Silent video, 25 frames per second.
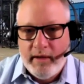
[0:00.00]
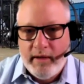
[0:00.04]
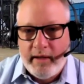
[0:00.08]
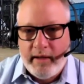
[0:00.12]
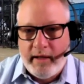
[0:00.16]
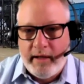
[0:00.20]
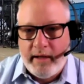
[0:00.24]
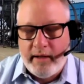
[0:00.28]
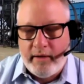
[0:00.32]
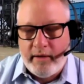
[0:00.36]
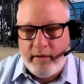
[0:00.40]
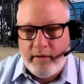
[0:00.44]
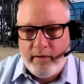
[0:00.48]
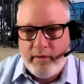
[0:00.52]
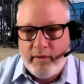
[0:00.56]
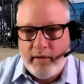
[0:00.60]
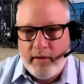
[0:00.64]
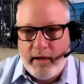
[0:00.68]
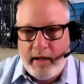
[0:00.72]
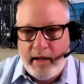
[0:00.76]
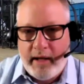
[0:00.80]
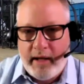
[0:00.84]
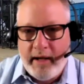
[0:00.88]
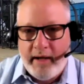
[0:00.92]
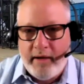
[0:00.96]
that
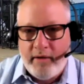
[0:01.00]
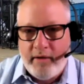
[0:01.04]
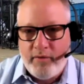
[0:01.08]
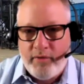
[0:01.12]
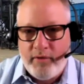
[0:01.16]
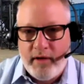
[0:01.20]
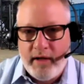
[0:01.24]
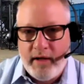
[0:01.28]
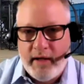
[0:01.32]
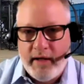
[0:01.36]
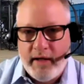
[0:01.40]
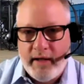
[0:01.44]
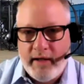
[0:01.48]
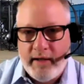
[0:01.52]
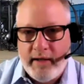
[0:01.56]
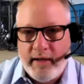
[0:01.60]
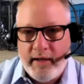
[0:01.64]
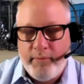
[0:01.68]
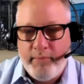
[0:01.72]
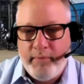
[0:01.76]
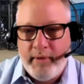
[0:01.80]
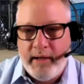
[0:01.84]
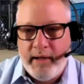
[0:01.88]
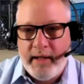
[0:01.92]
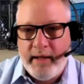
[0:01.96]
have
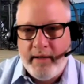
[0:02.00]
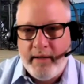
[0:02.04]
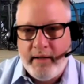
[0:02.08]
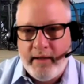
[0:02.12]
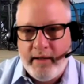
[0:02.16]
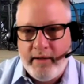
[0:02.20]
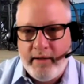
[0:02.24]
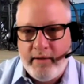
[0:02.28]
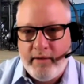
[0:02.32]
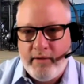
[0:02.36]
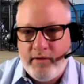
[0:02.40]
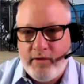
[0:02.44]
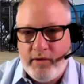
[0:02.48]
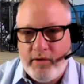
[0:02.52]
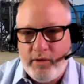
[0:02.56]
a mandate